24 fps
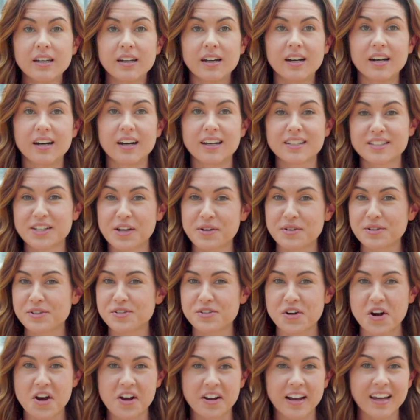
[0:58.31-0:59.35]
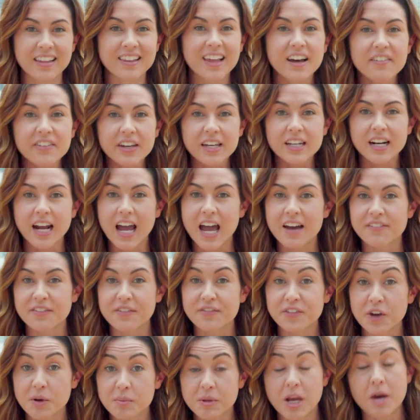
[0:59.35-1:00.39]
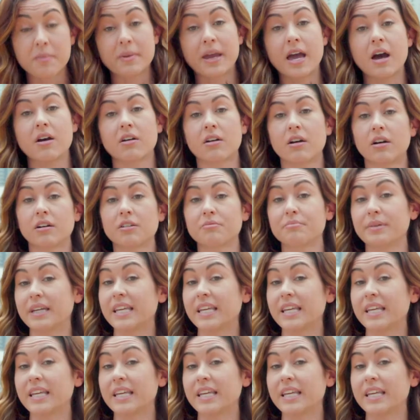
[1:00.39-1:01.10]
Uh, it's going strong. I love it. I have a film coming out called